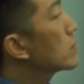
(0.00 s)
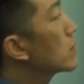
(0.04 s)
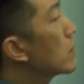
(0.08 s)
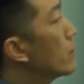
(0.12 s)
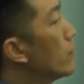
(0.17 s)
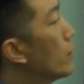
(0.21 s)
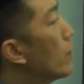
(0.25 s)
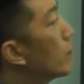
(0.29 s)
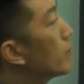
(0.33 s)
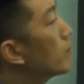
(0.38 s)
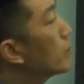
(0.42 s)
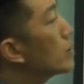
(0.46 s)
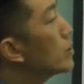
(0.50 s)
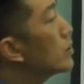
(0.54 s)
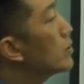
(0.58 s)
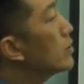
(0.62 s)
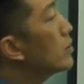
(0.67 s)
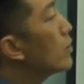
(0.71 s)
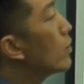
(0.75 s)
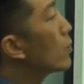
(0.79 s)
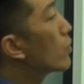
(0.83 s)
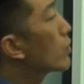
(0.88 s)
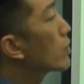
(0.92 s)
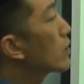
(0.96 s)
the
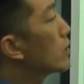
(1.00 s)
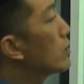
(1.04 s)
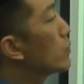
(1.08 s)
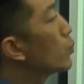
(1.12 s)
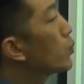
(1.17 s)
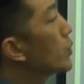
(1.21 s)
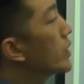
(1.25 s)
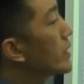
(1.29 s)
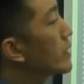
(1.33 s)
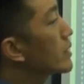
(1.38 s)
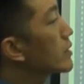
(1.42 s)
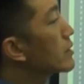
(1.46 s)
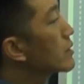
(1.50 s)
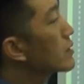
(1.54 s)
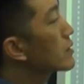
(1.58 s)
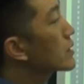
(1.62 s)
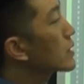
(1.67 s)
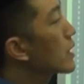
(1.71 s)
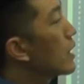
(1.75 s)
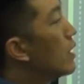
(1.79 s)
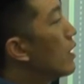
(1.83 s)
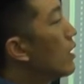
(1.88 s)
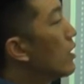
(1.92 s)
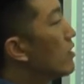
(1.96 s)
number, or the
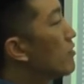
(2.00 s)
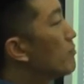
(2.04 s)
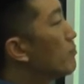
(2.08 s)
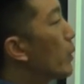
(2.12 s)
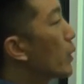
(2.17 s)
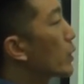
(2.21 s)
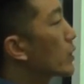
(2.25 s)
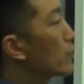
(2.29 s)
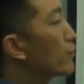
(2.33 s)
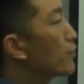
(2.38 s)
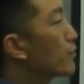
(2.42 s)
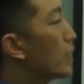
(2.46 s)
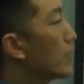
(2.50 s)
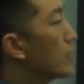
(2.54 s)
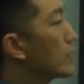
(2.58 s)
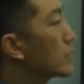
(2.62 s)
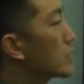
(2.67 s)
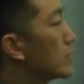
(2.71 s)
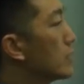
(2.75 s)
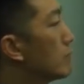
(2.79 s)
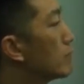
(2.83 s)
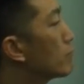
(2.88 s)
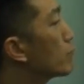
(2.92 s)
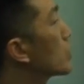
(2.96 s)
wings of butterflies in